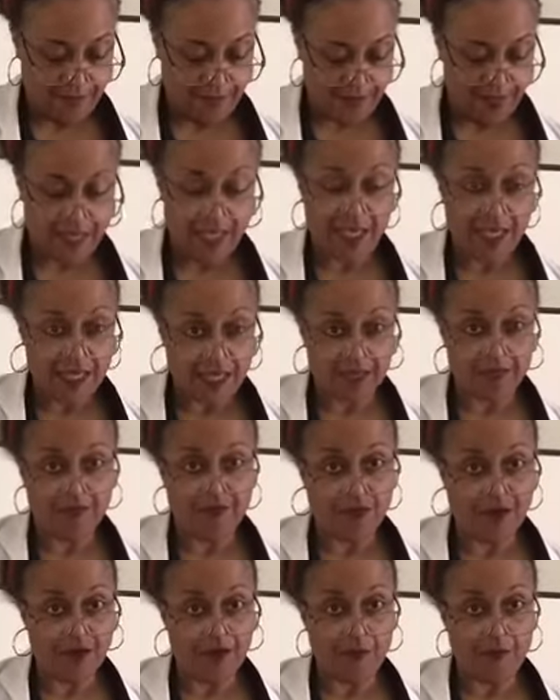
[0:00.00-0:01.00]
Kidney is a
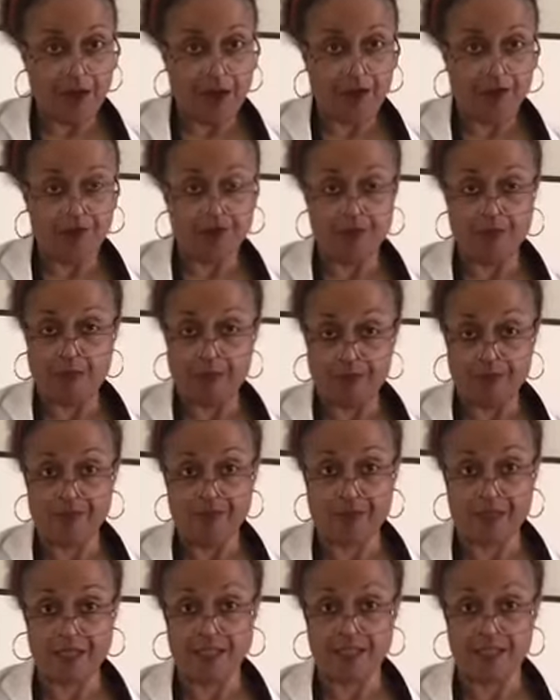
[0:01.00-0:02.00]
very powerful
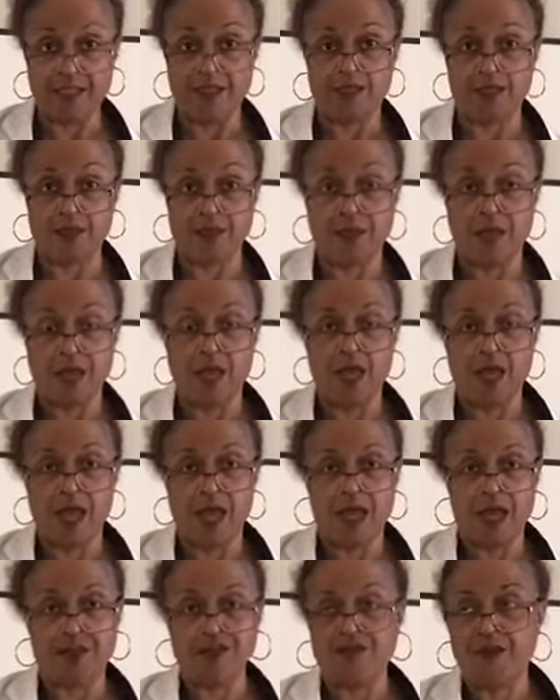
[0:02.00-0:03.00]
buffering system
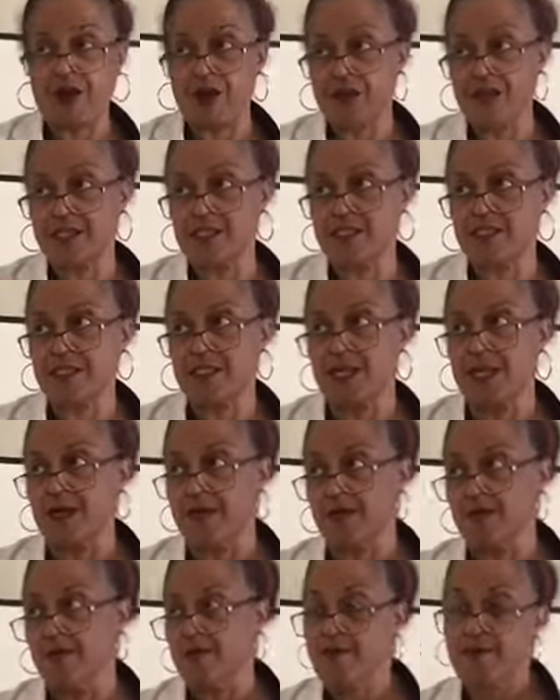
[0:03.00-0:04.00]
as far as
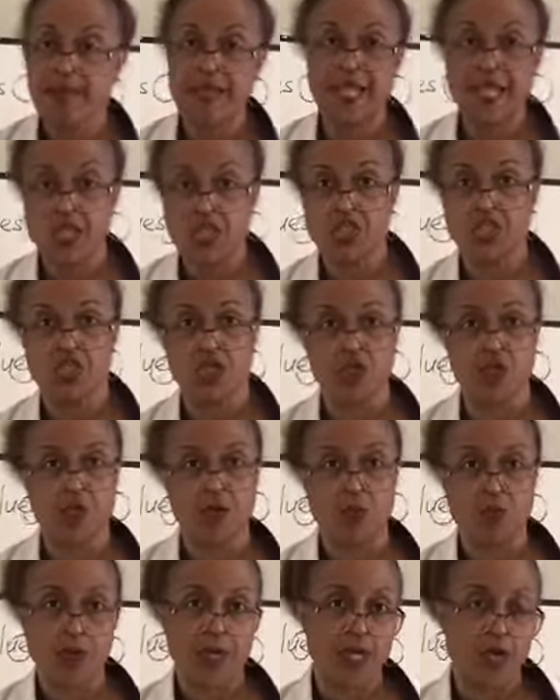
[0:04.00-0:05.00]
making sure
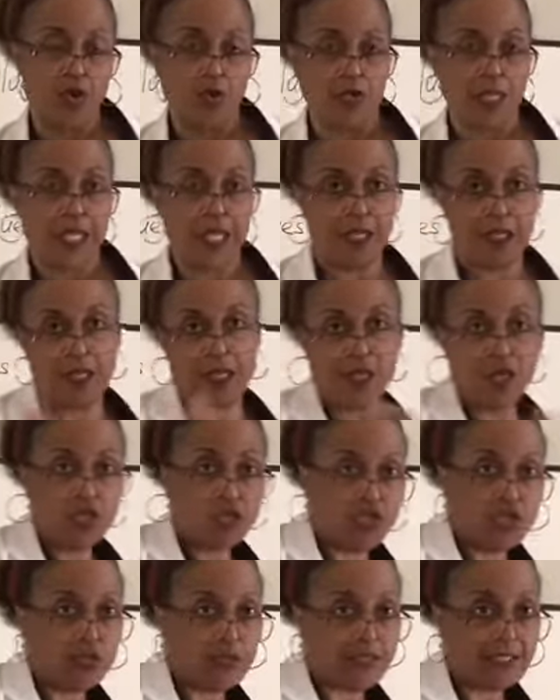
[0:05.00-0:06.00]
that we don't get
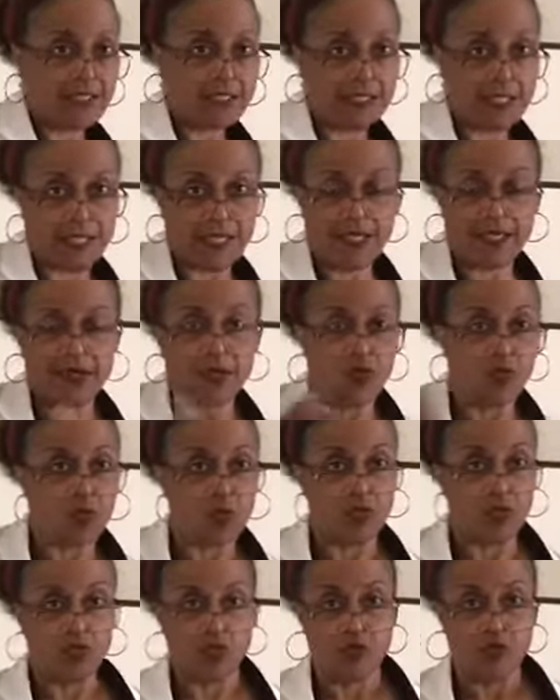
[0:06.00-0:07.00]
too acidic
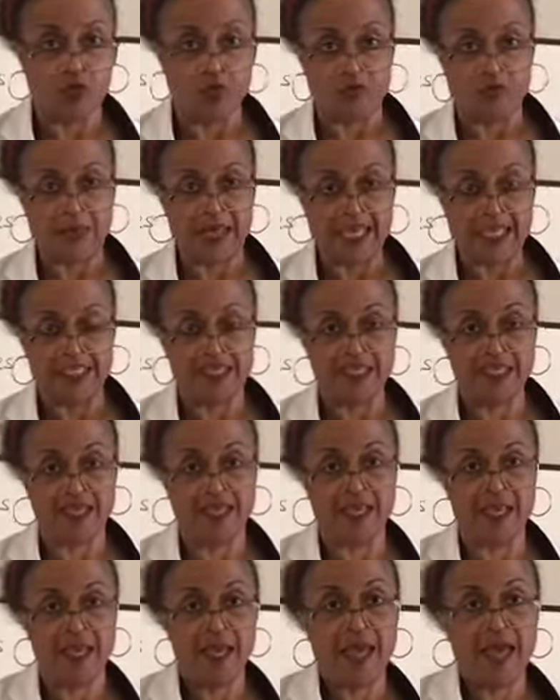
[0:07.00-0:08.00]
or too basic.
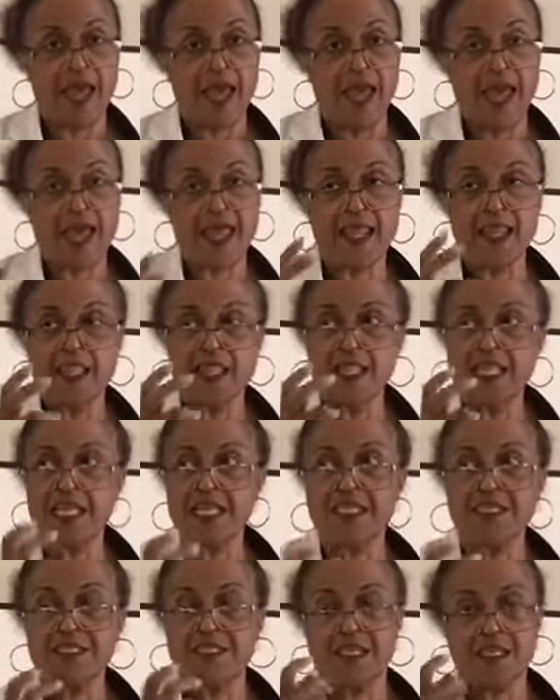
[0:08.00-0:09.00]
And
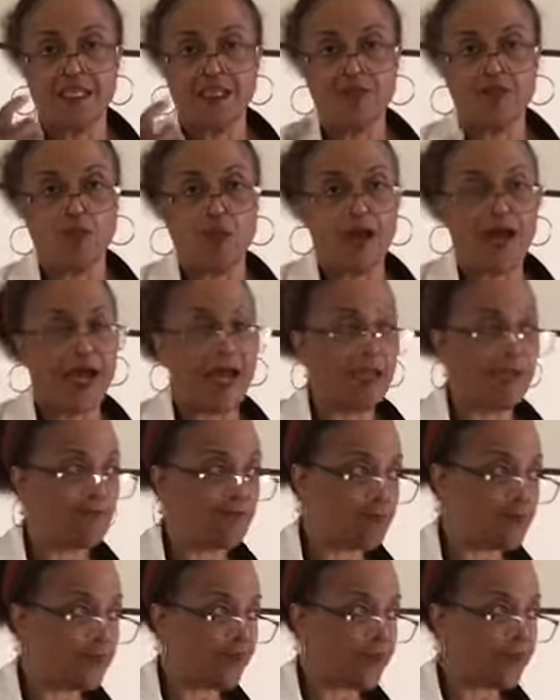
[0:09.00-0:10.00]
this is why
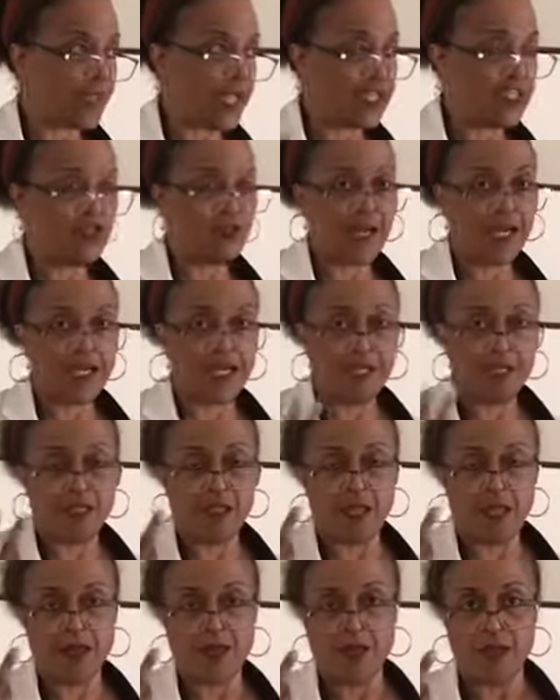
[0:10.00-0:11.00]
I try
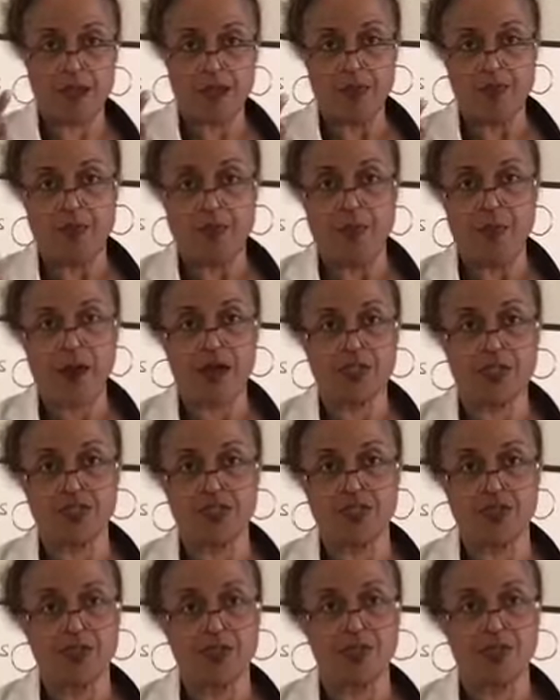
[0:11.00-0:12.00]
to impart to
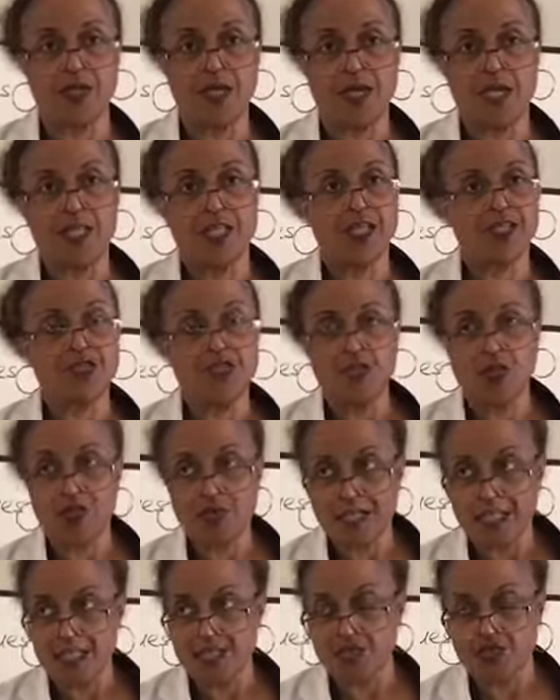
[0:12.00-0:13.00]
you that you don't
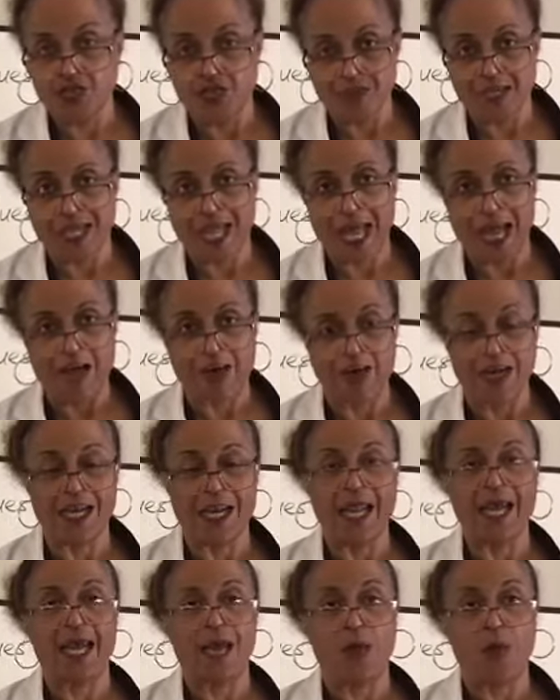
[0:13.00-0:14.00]
need to drink
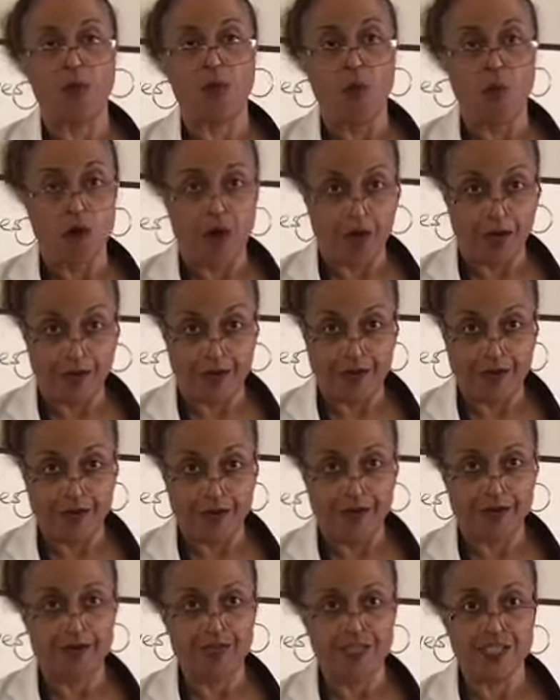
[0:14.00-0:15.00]
alkaline water.
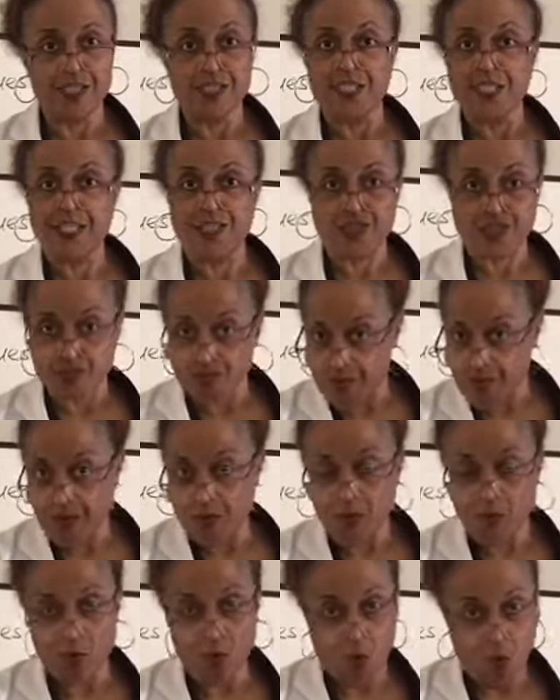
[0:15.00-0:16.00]
You just need to drink
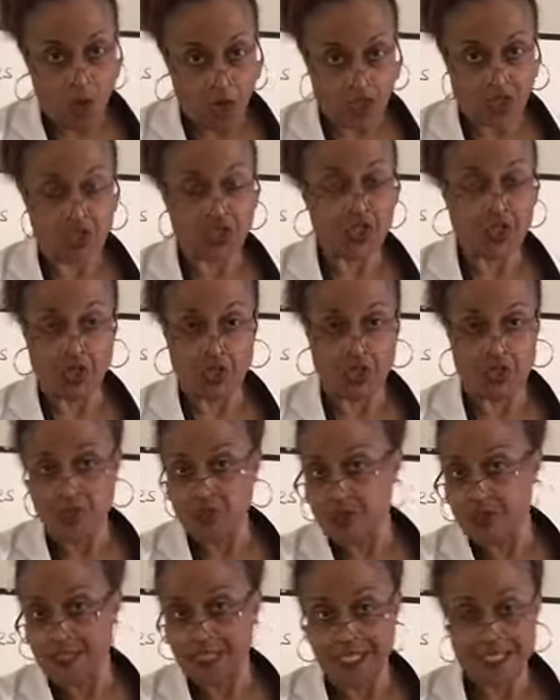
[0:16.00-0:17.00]
water.
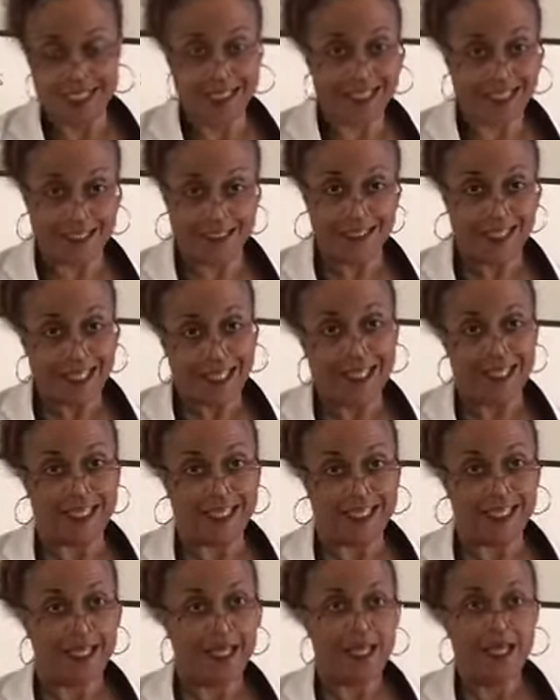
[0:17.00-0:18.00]
That's
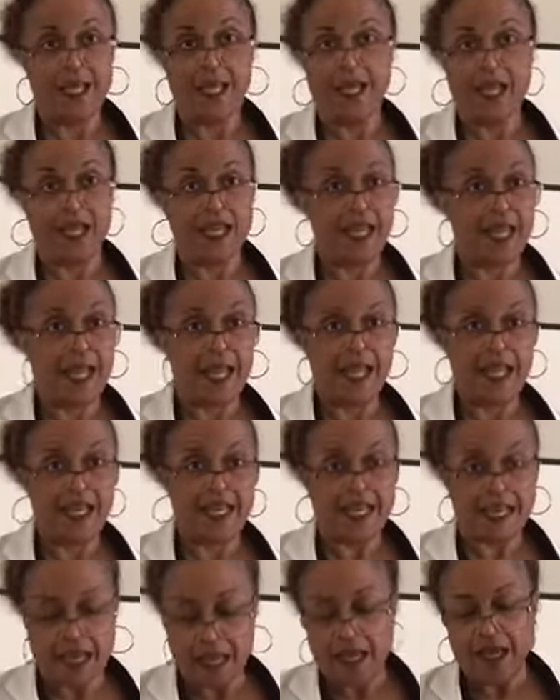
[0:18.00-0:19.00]
it.
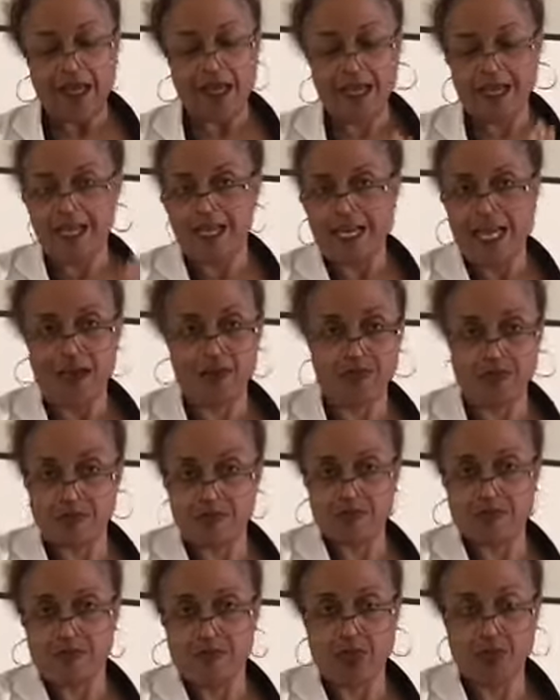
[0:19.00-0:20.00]
And cut out
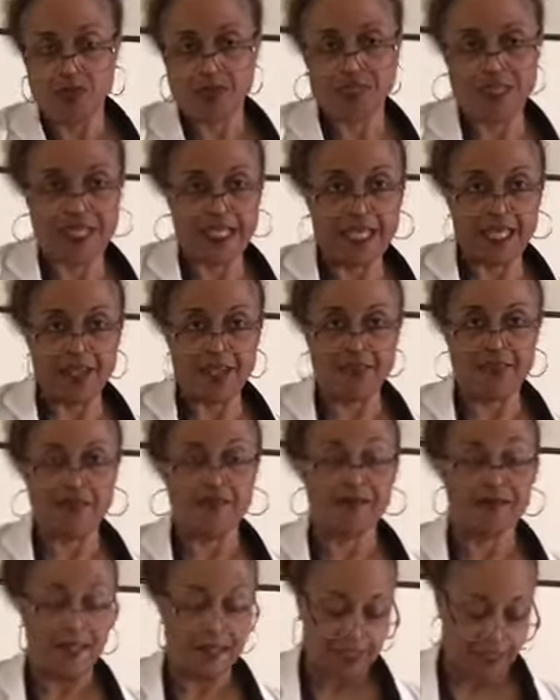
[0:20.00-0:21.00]
most of the other
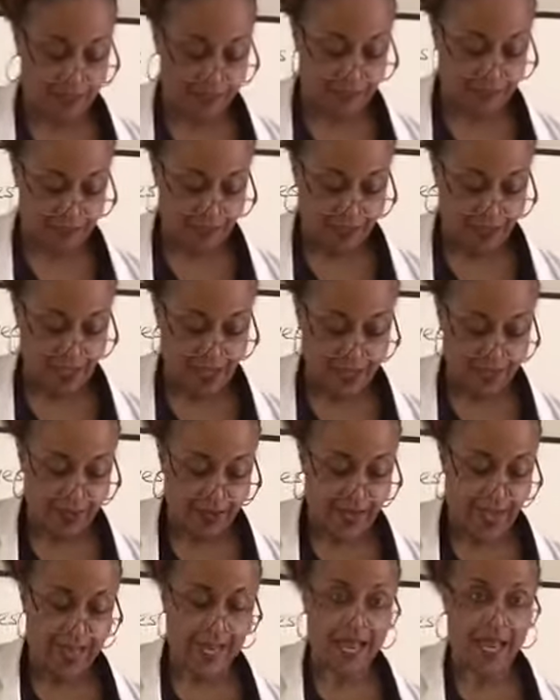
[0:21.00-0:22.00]
things, okay?
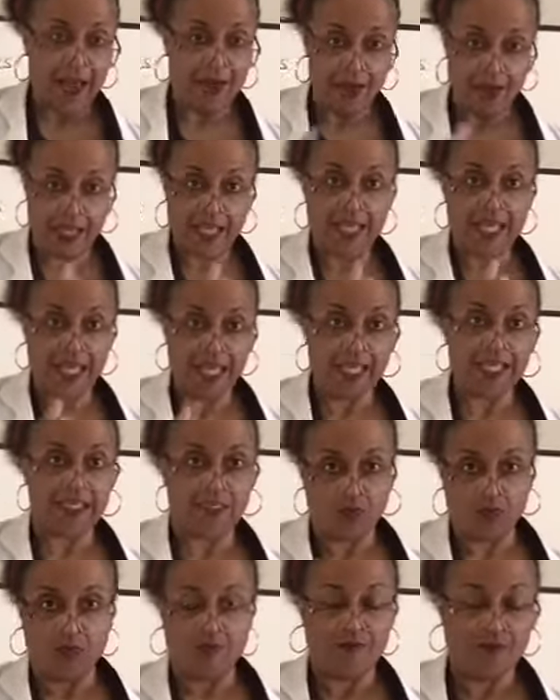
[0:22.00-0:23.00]
And that the
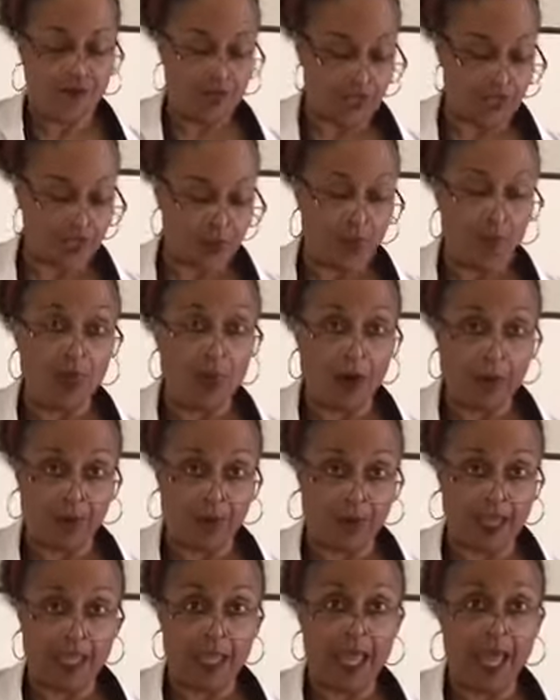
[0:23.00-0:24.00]
kidneys will function
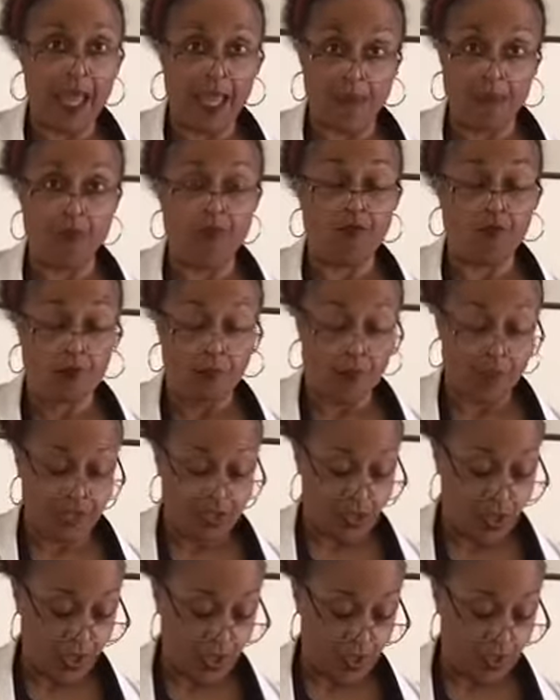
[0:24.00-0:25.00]
properly and for a much
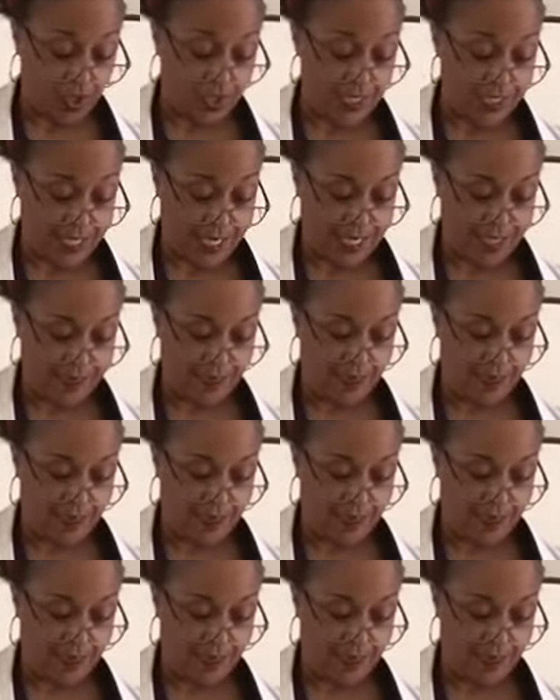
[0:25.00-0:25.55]
longer time.